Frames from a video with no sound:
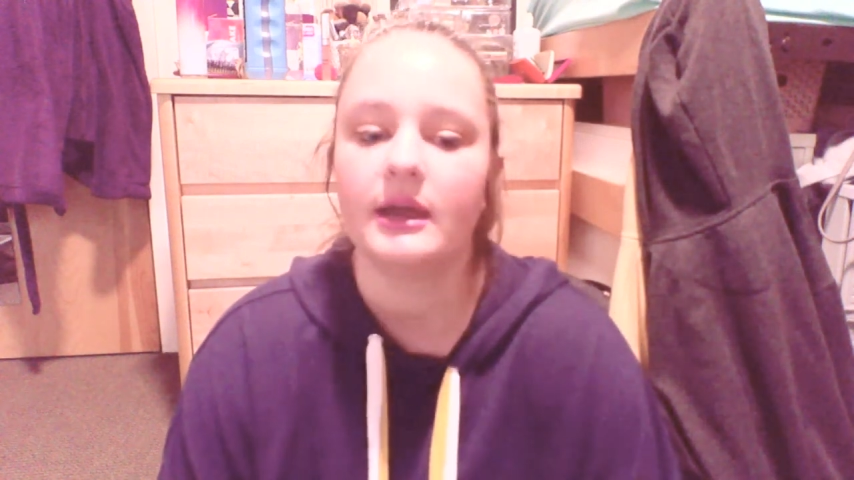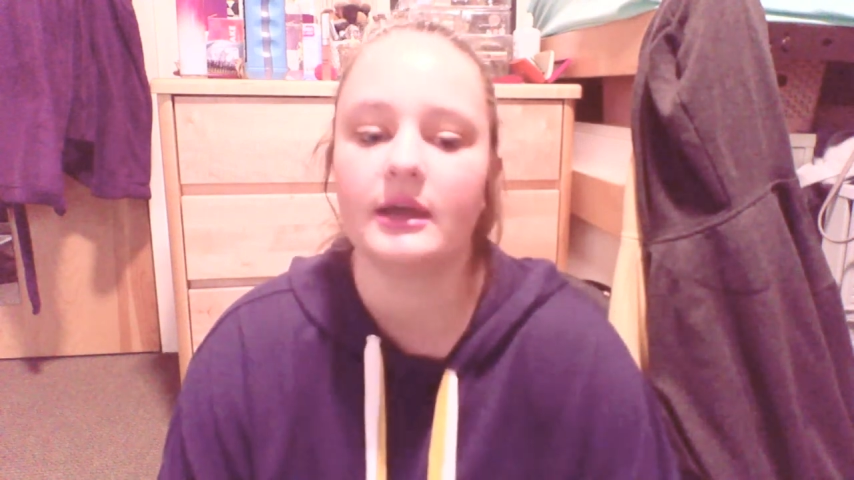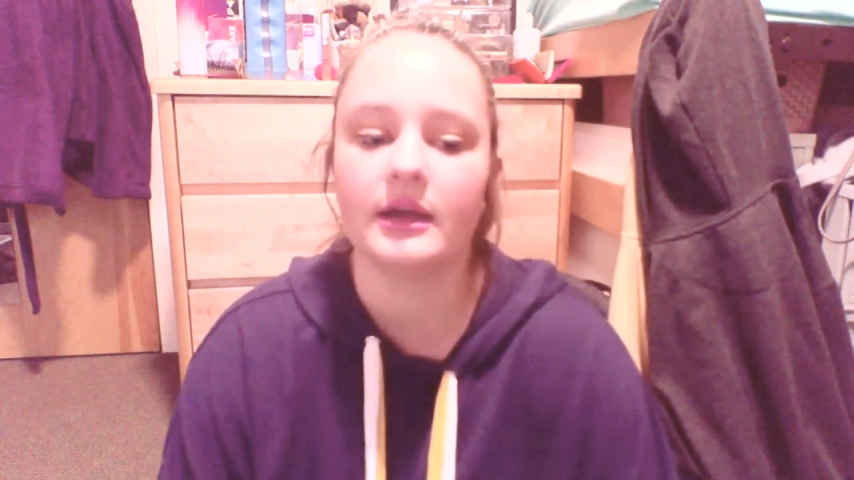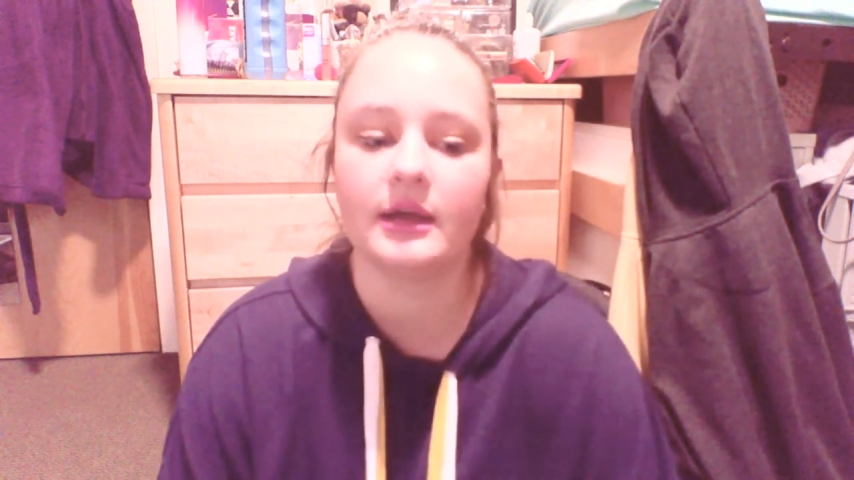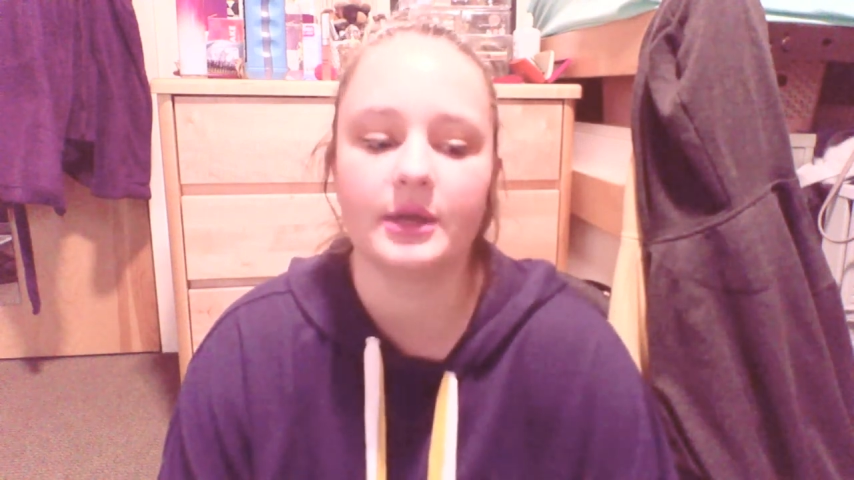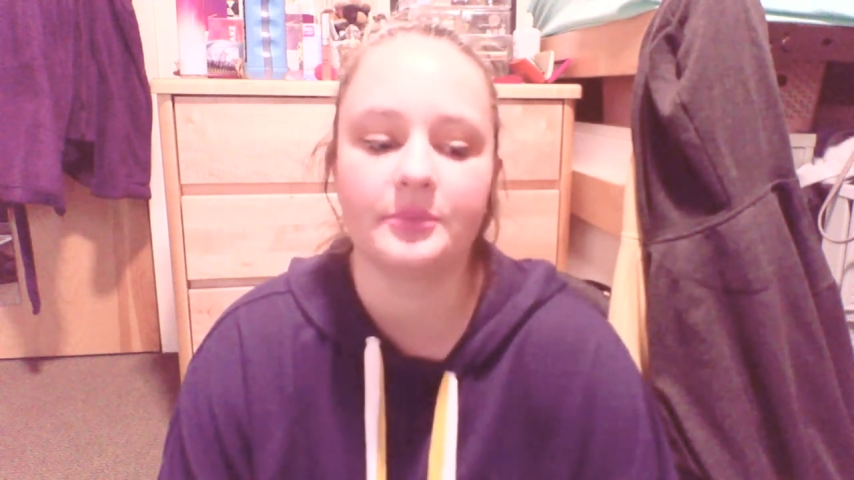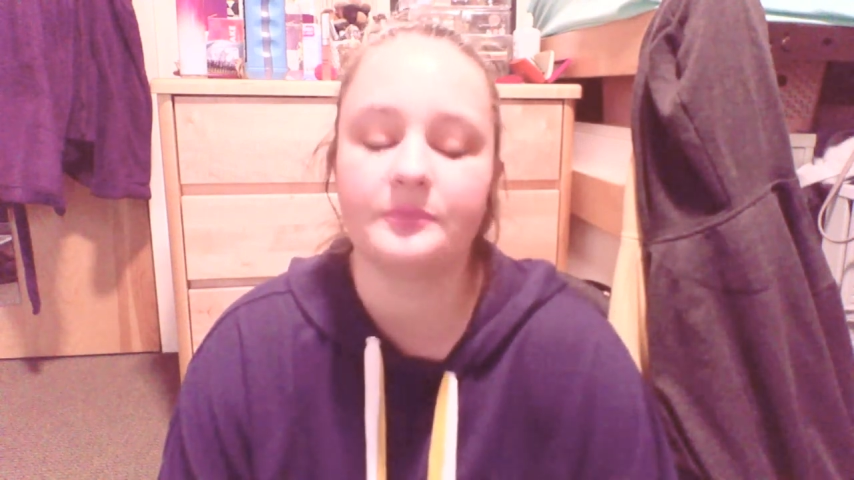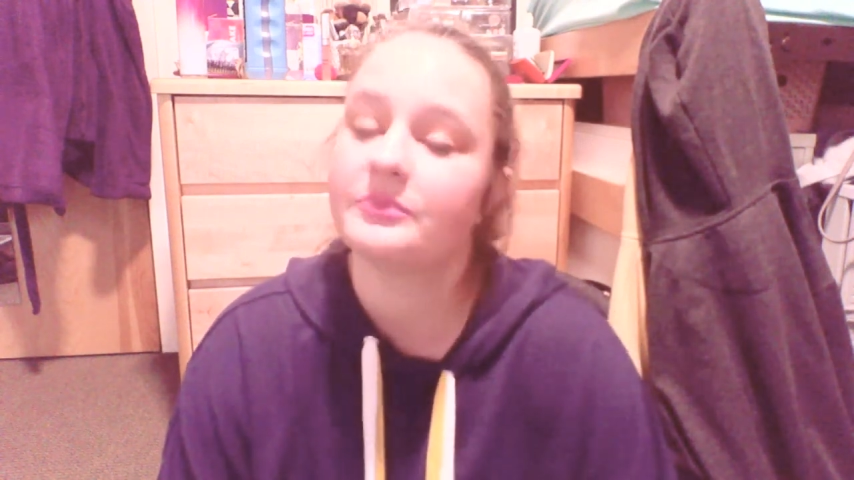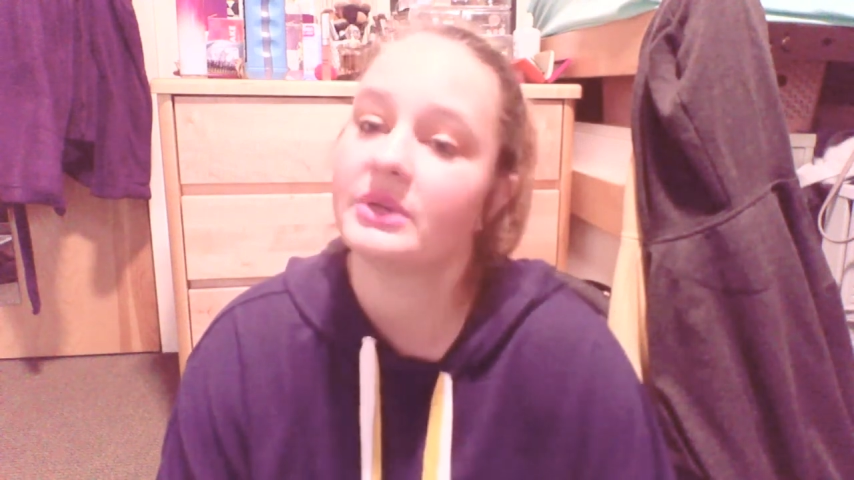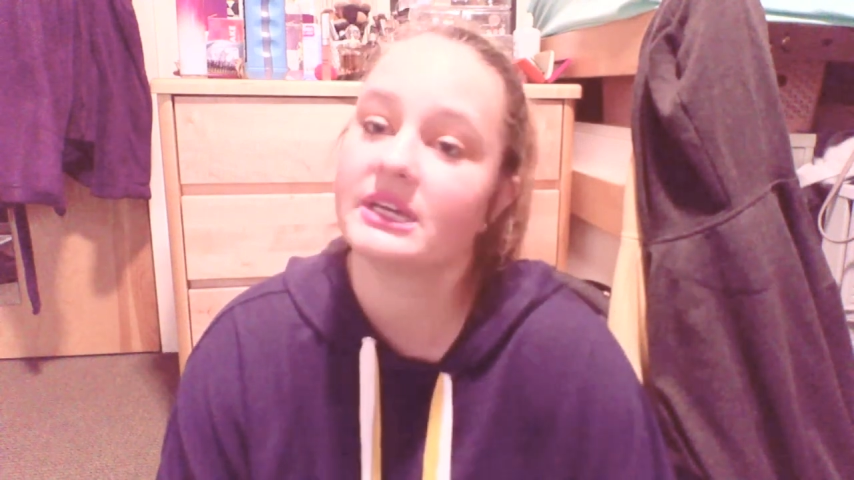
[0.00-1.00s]

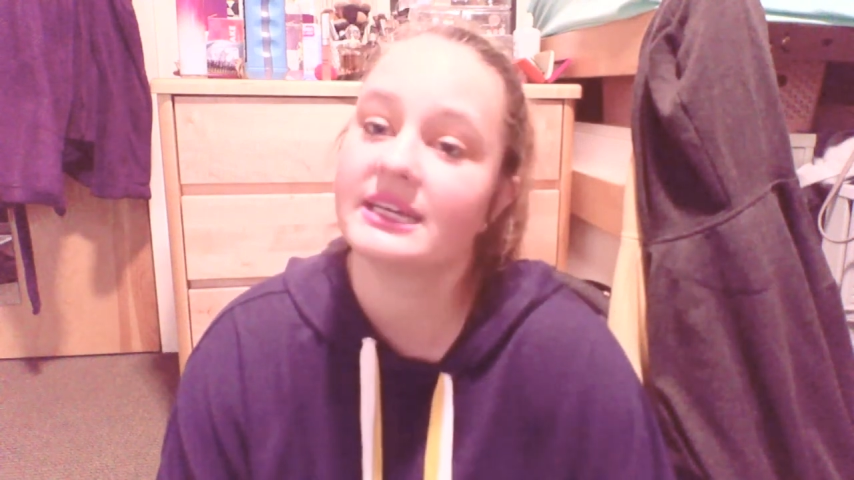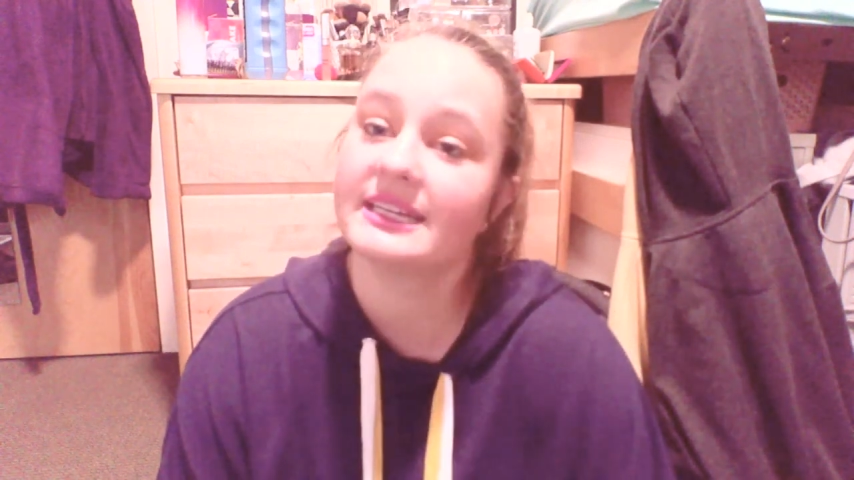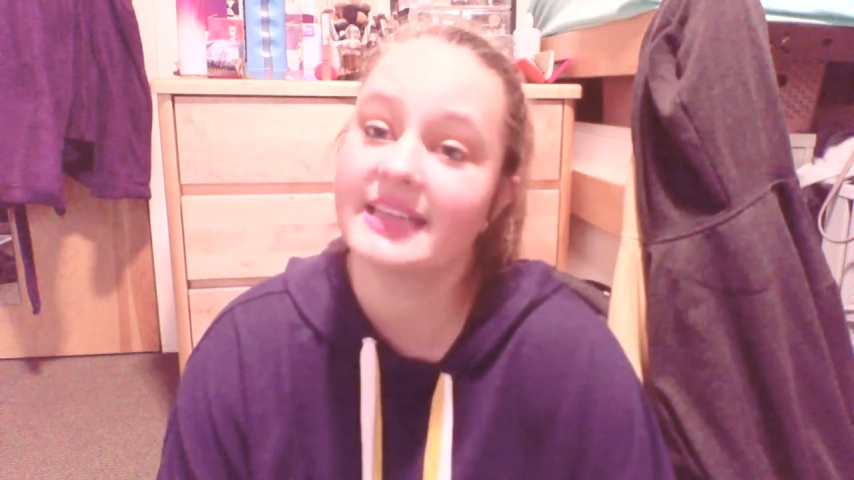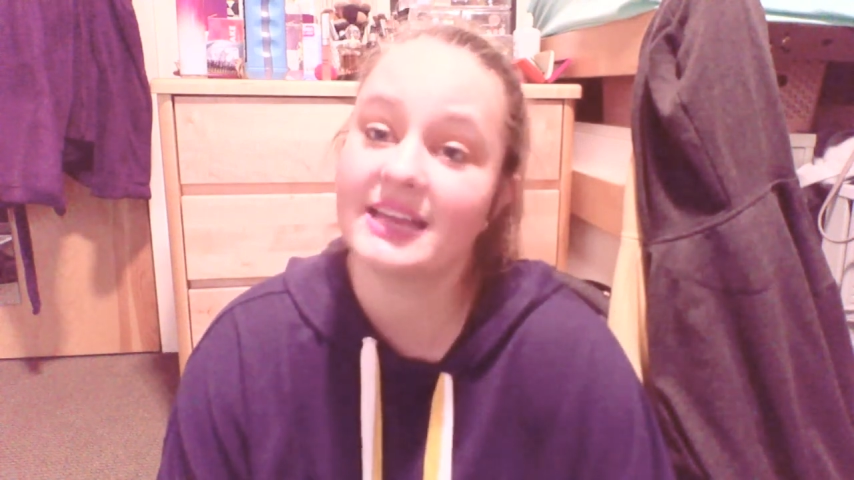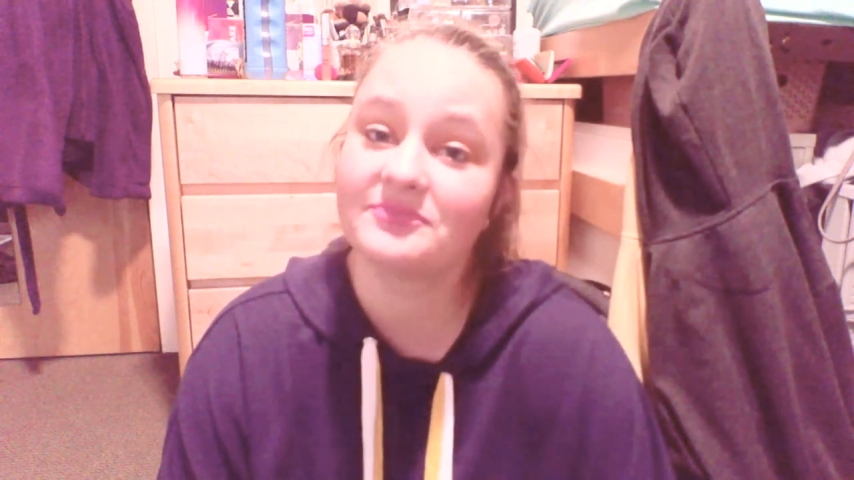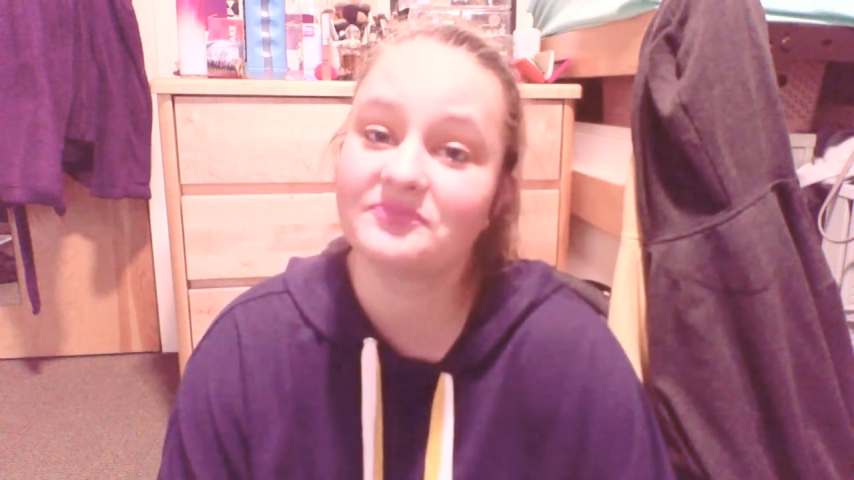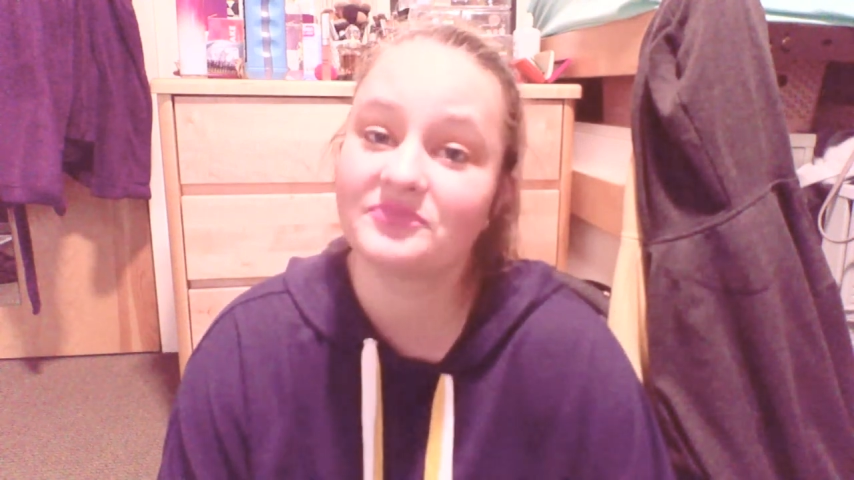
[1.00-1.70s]
But yeah,